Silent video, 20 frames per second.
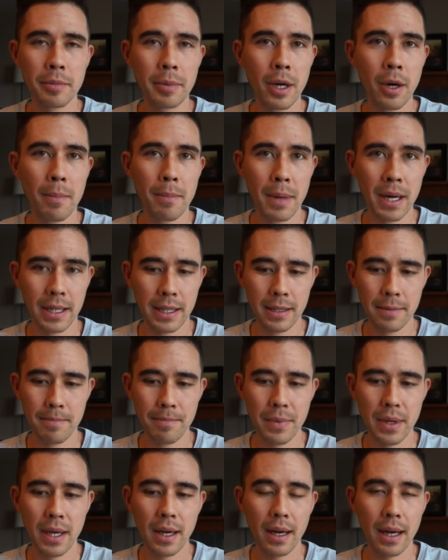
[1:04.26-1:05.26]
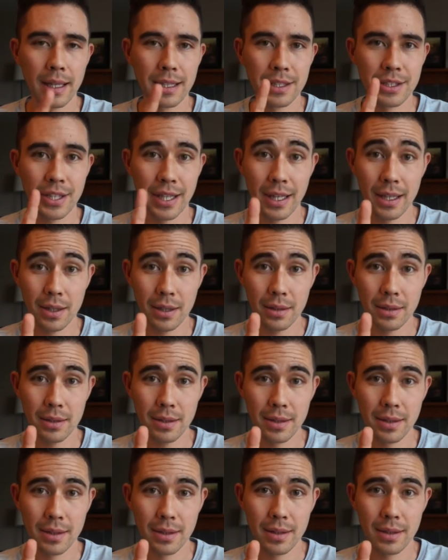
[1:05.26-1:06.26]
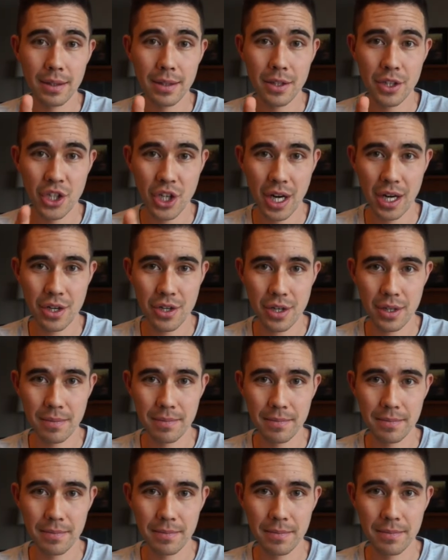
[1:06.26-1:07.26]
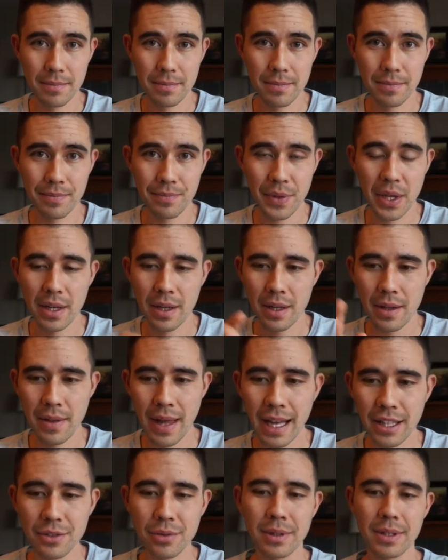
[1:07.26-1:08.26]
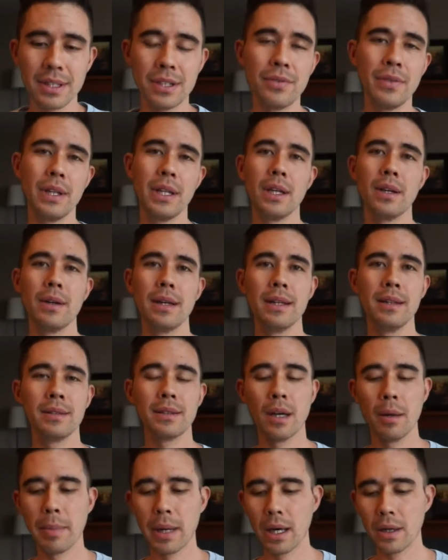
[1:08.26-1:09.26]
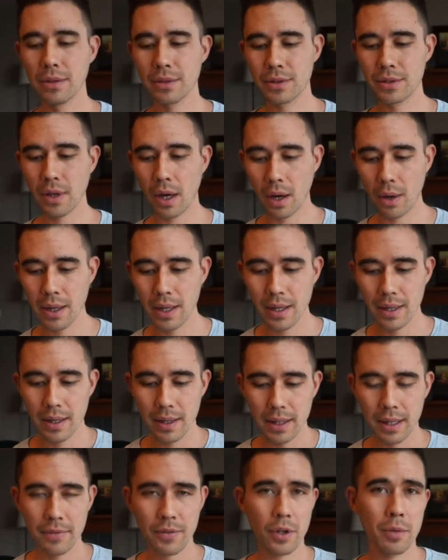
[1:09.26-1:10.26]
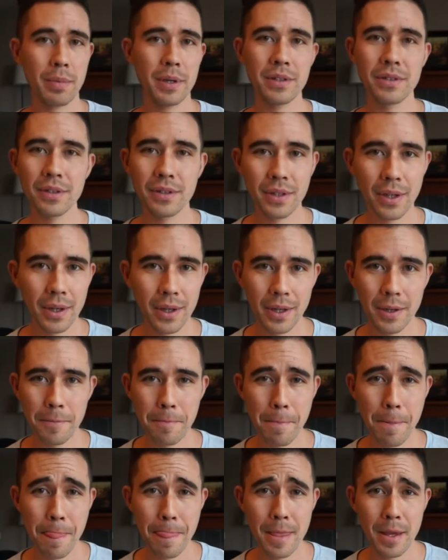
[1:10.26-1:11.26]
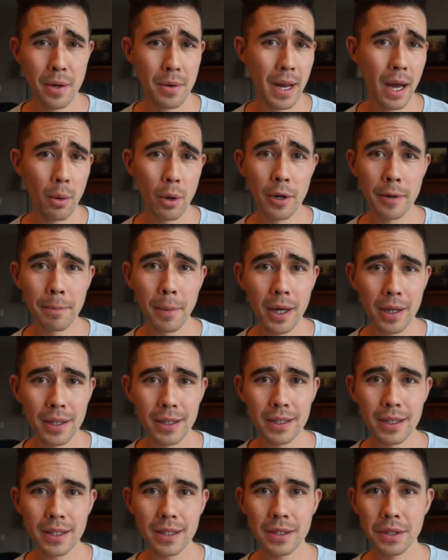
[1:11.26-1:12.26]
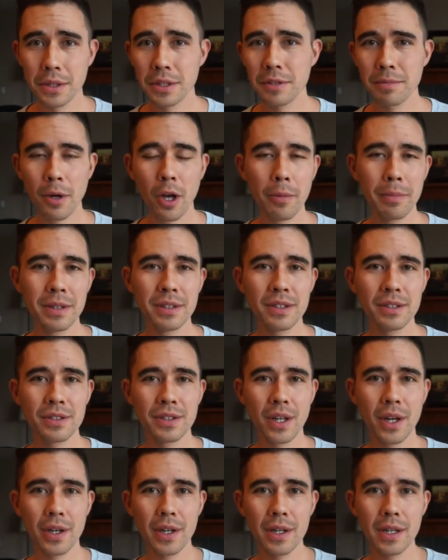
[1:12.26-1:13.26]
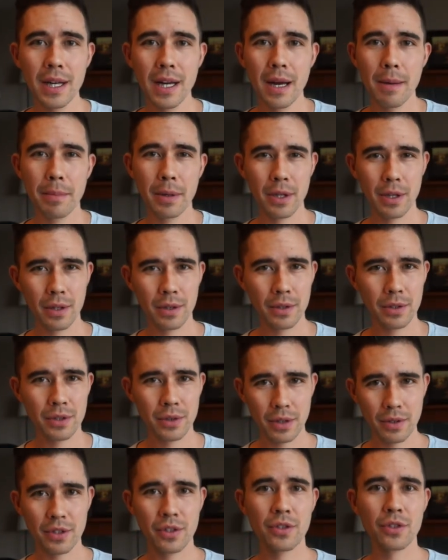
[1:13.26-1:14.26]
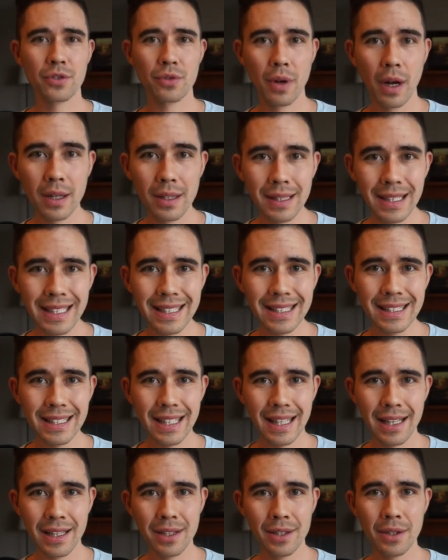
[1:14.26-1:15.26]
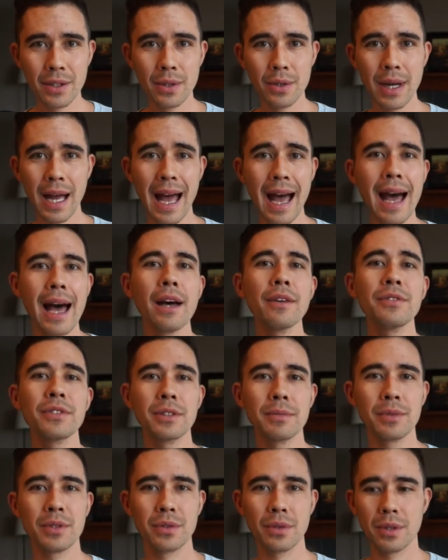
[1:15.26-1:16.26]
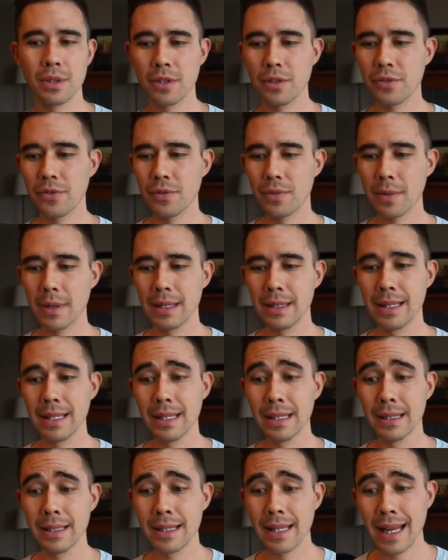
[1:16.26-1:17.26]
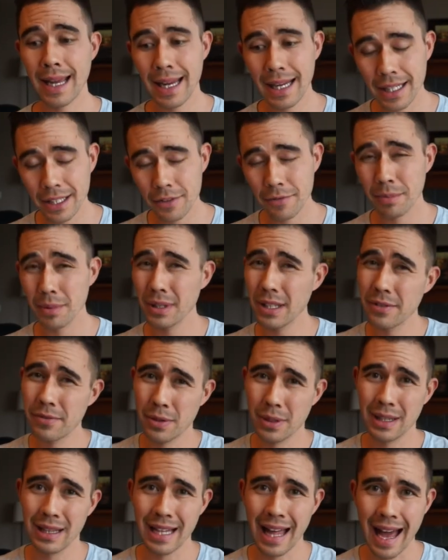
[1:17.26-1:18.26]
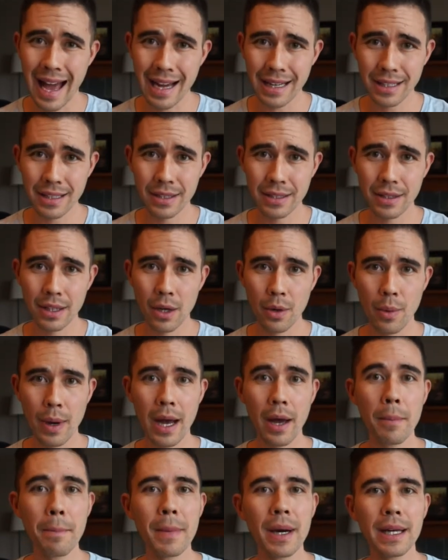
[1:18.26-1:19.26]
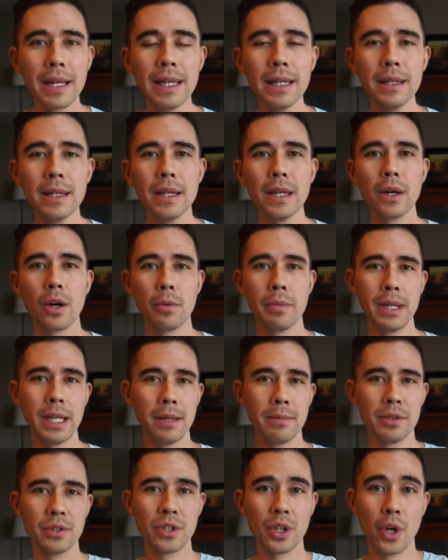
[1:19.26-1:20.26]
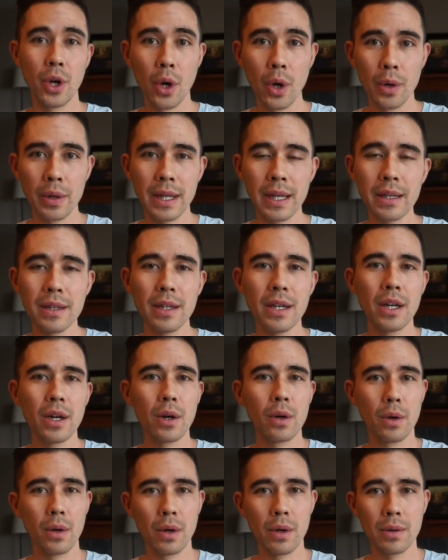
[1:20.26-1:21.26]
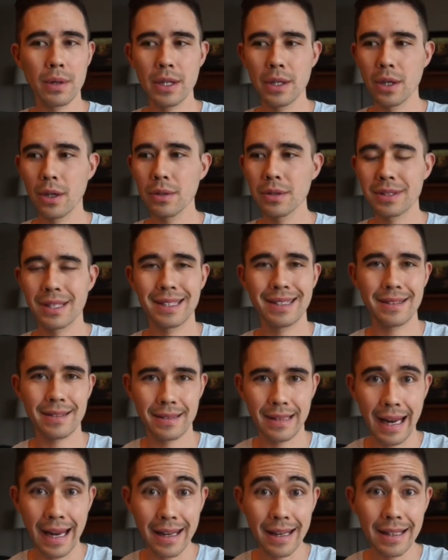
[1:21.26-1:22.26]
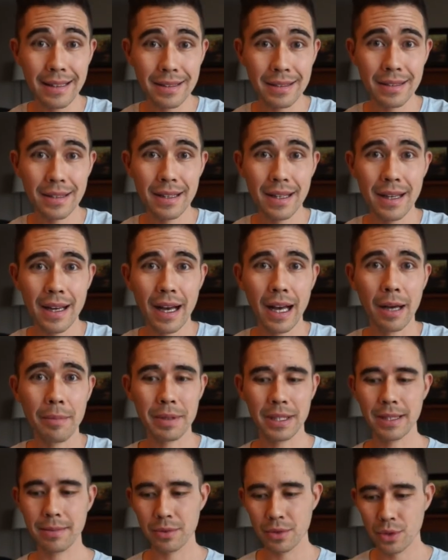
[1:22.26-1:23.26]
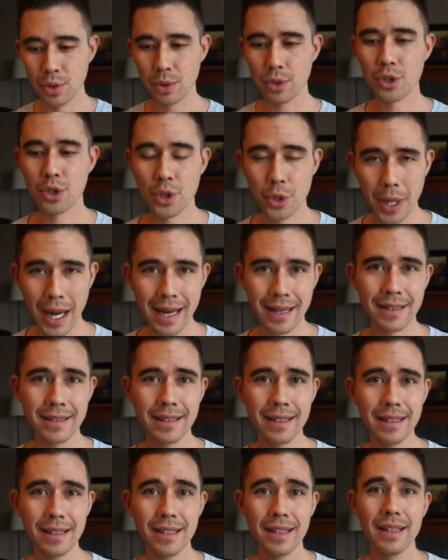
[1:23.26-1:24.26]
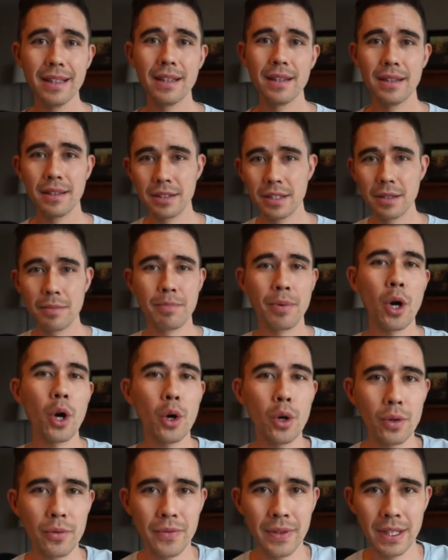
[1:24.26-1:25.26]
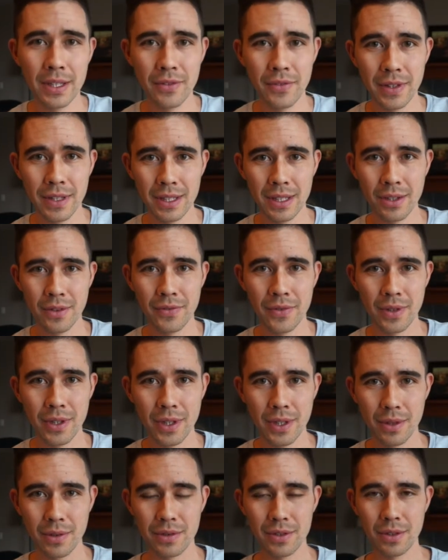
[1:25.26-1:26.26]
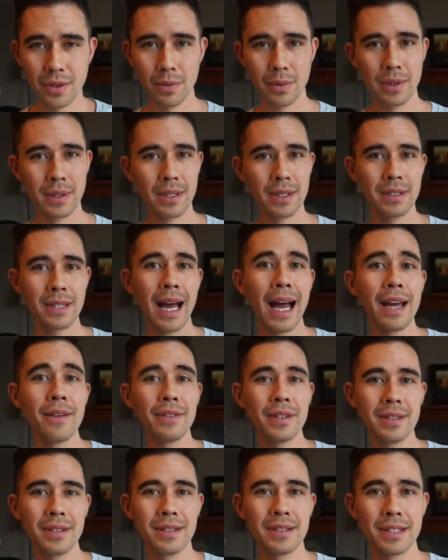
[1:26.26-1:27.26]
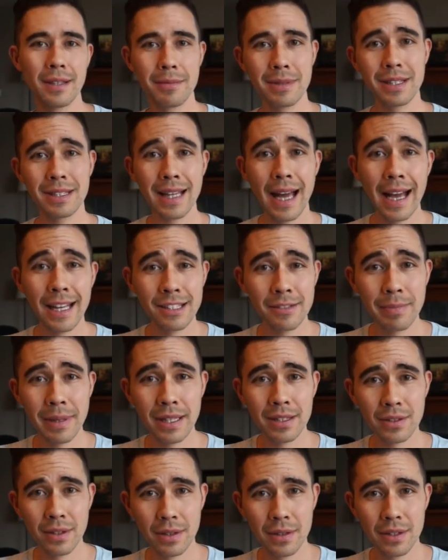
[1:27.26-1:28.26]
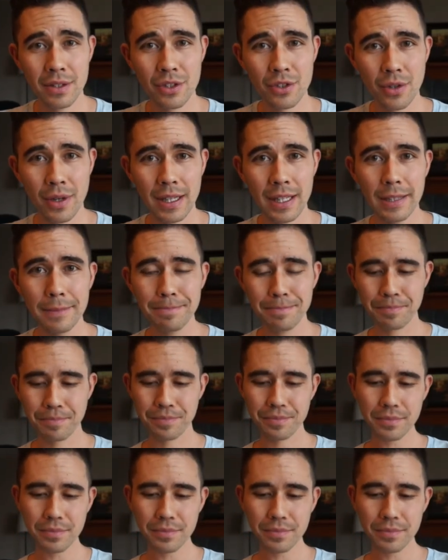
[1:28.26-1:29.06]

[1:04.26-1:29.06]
about money until you change it. And that's what this video is about. So if you're a business owner, you're a network marketer, you're a small business owner, but you're sort of struggling and you have some sort of negative belief or lack around money or being able to earn it or, you know, sustain it, uh, being able to attract it, and this is the perfect video for you. So we're gonna dive into some of these aspects on this training